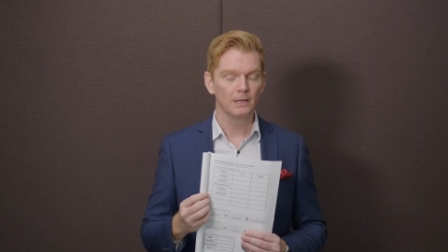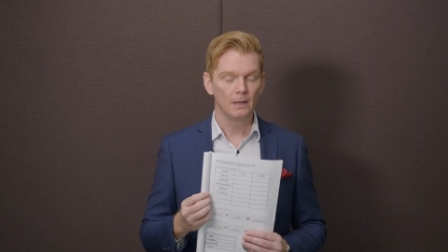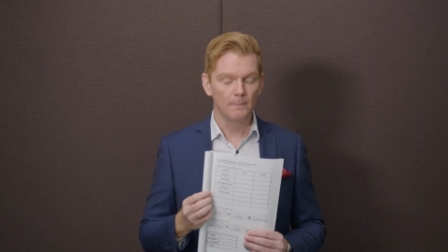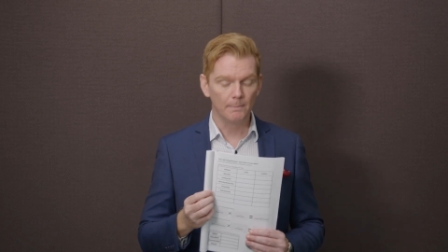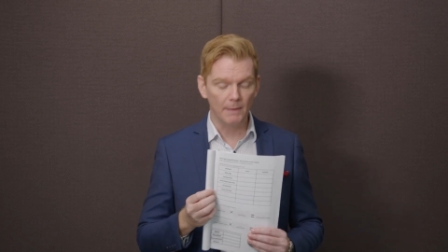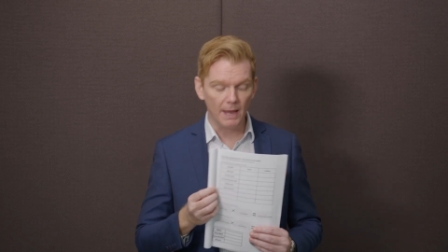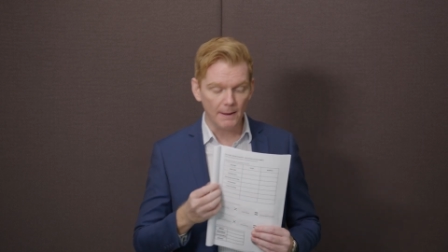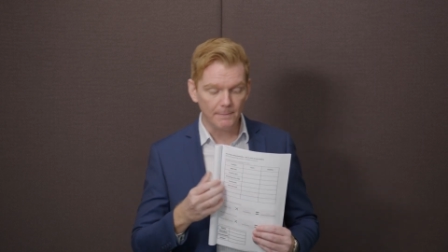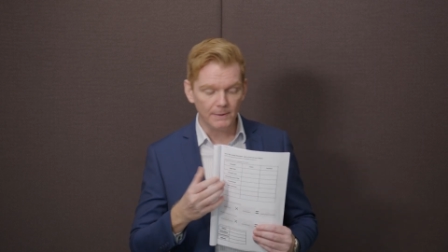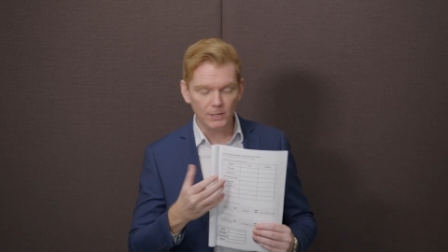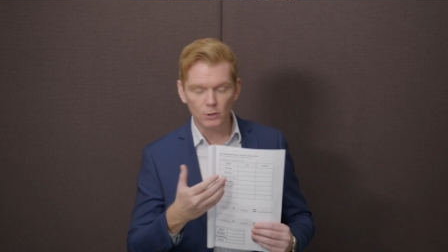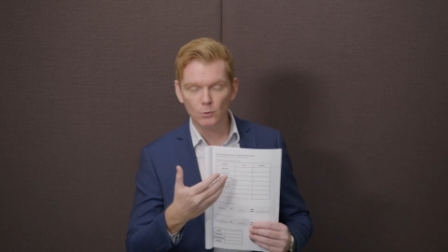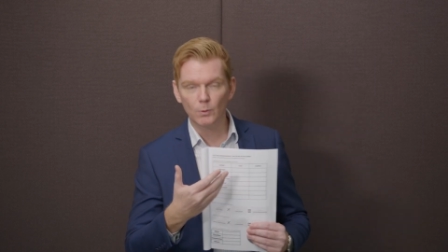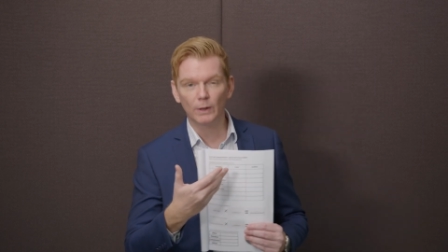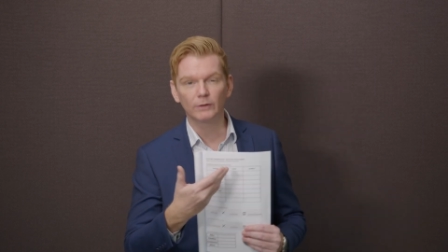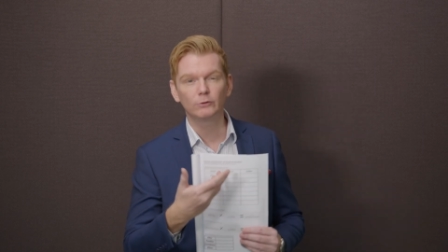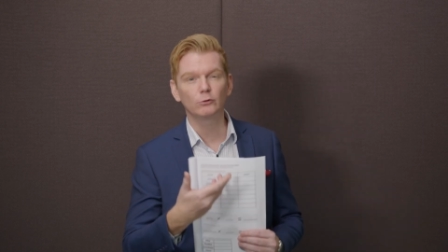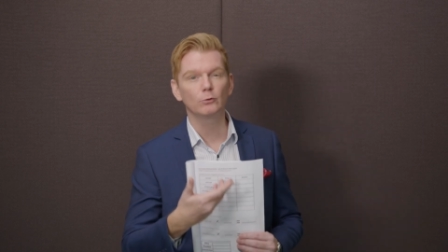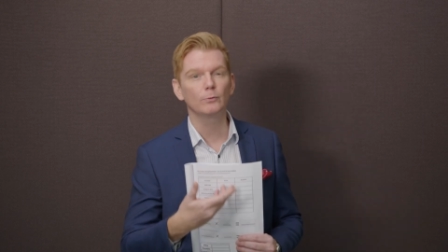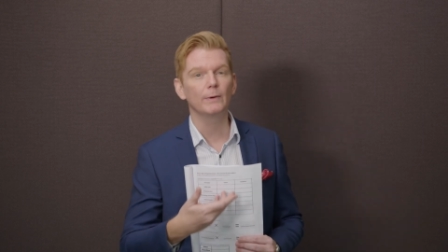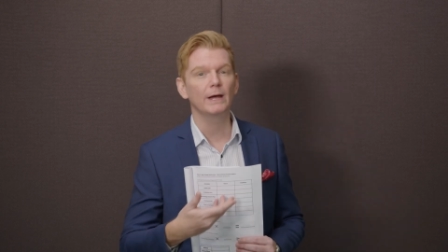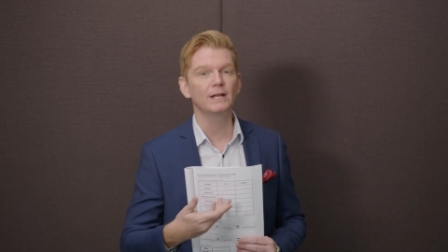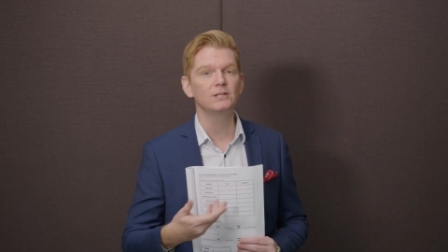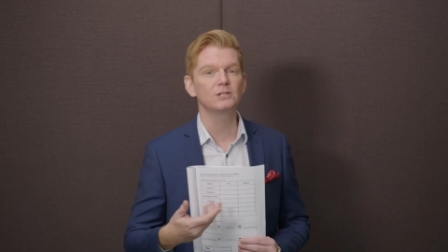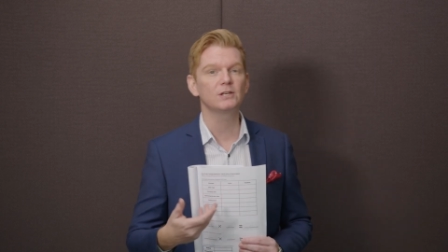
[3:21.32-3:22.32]
Maybe you want
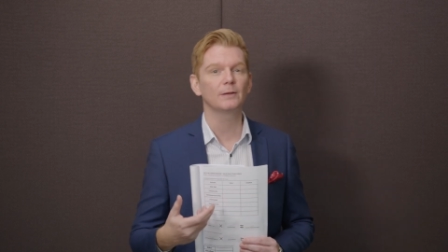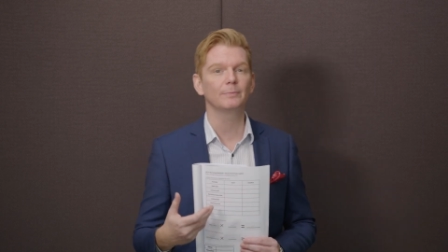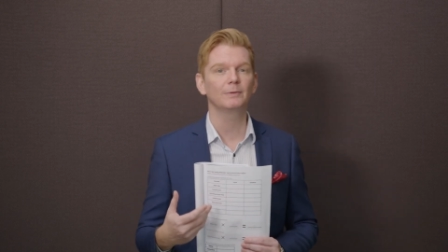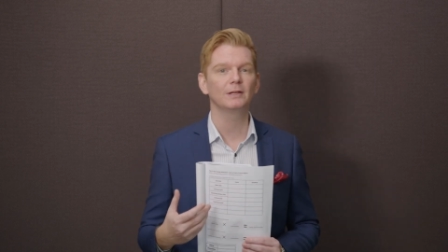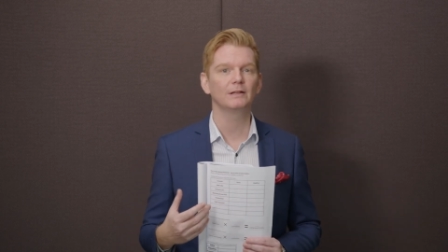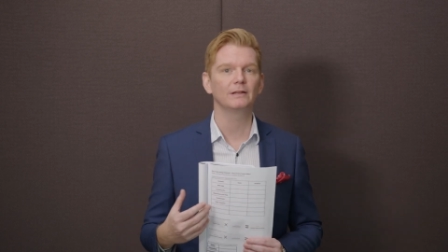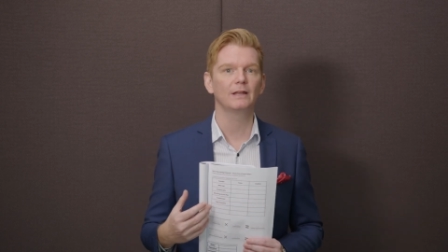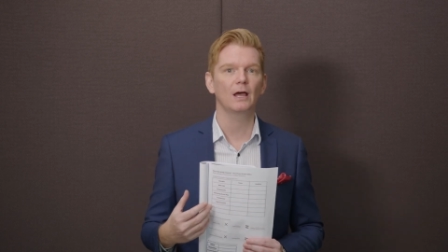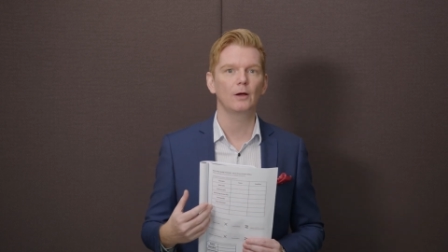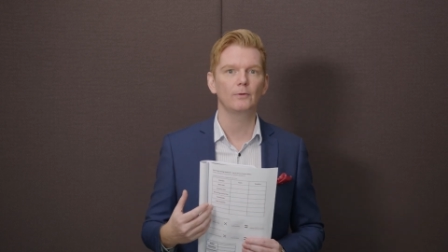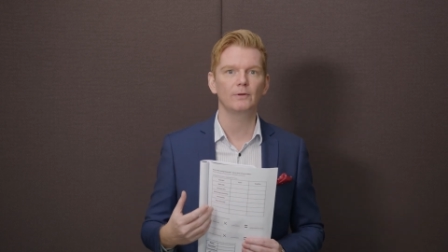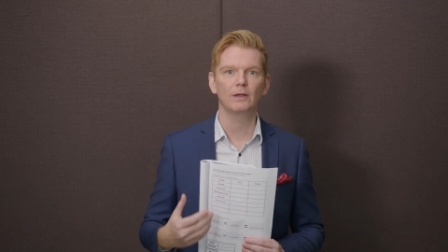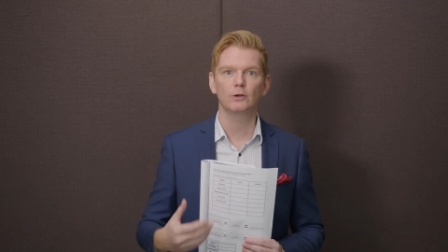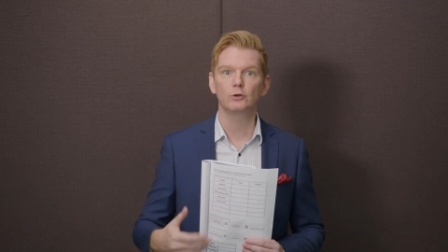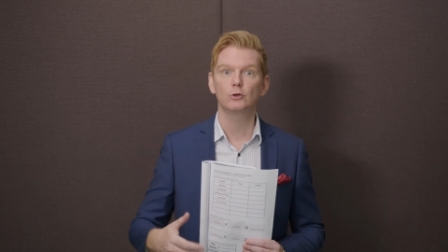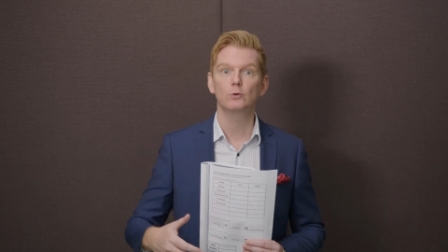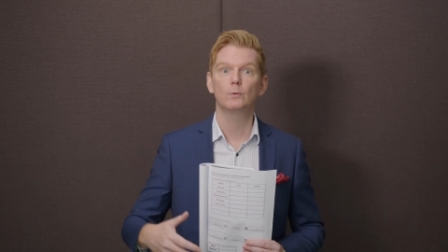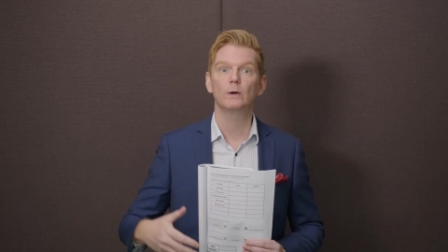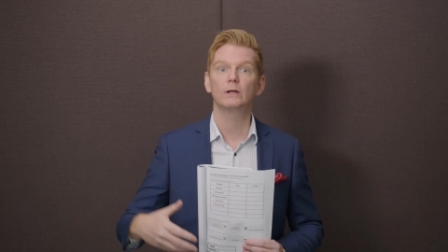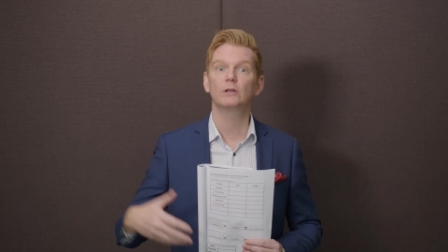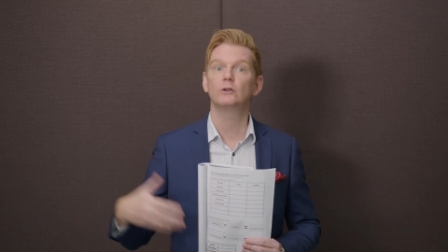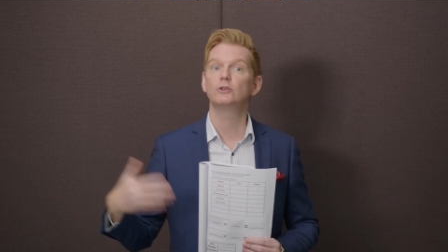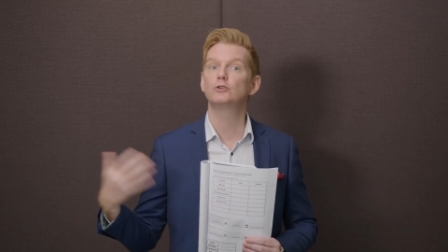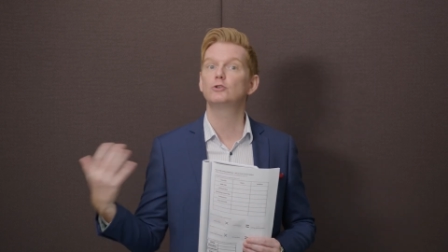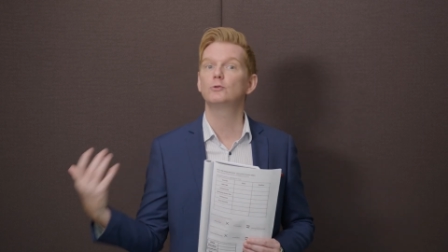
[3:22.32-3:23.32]
to write something down there, you
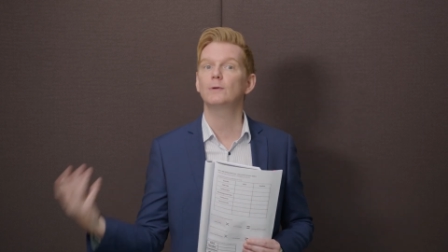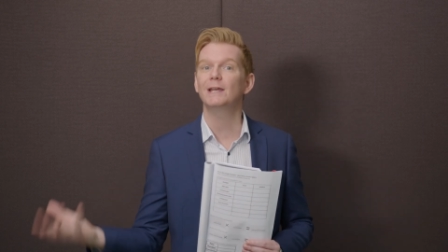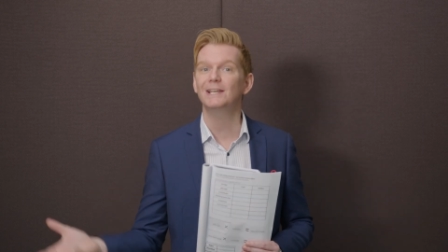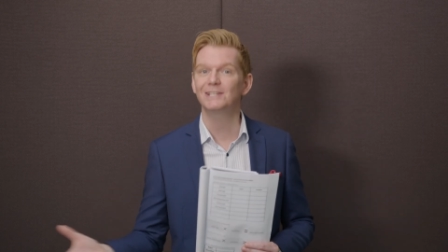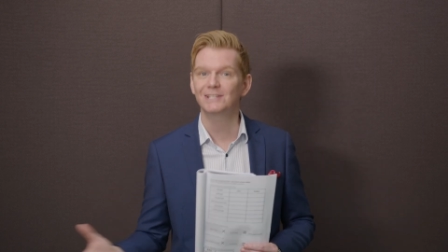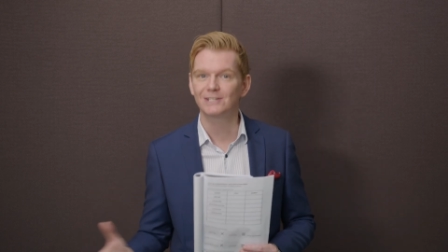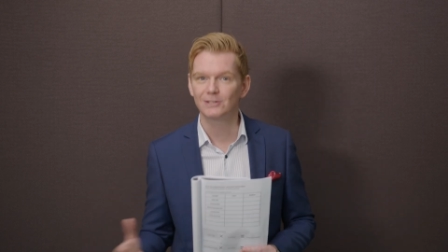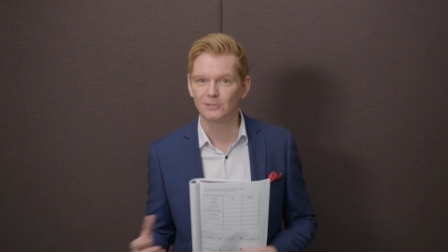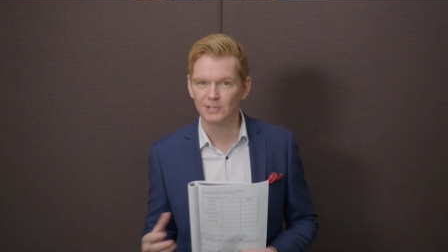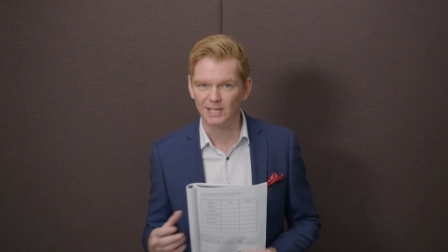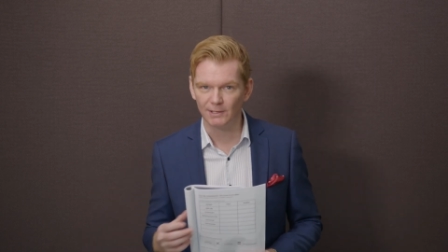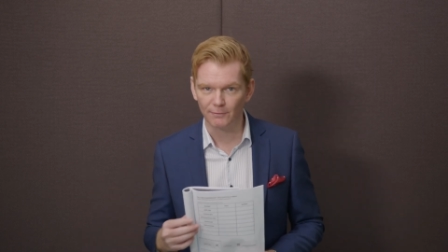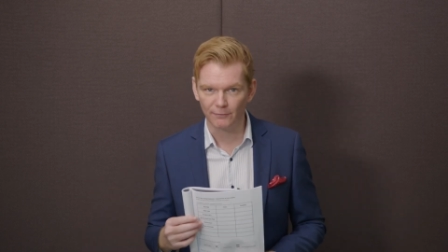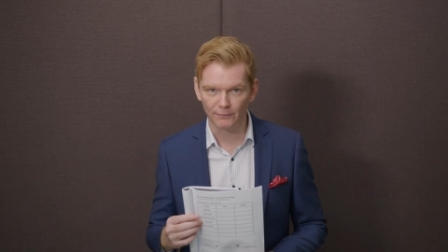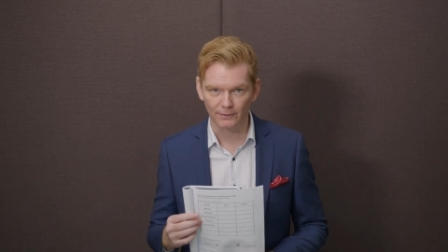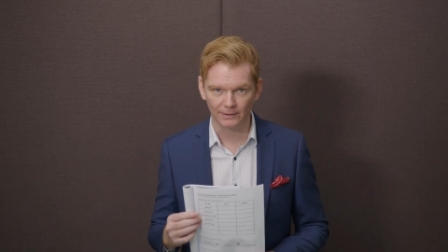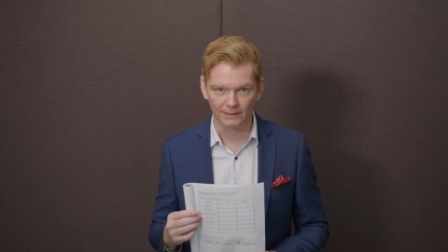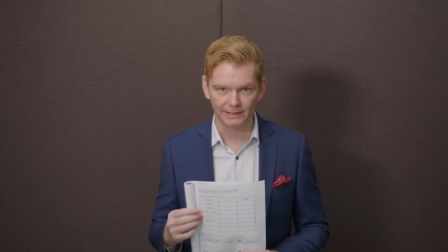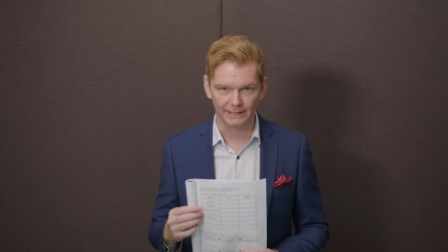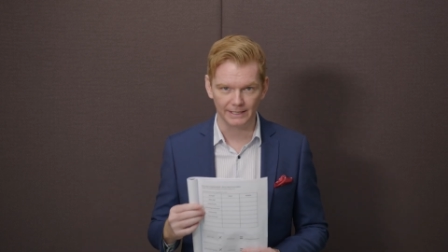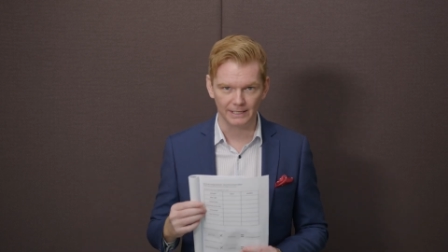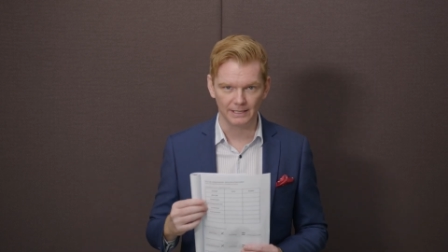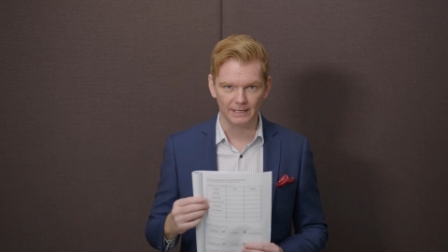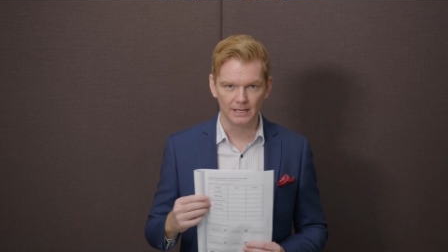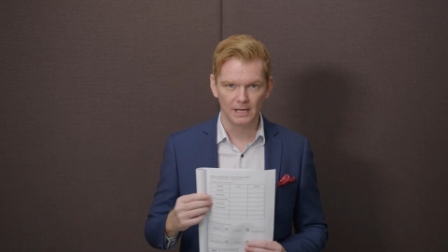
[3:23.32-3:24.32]
want to dress
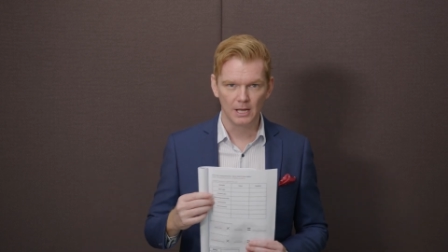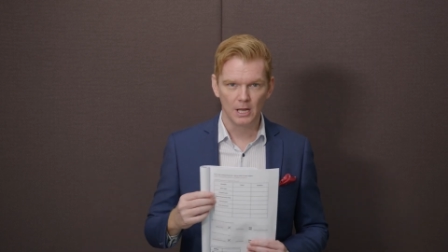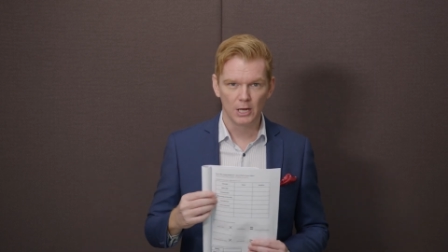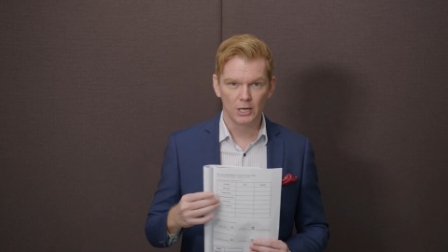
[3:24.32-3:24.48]
differently,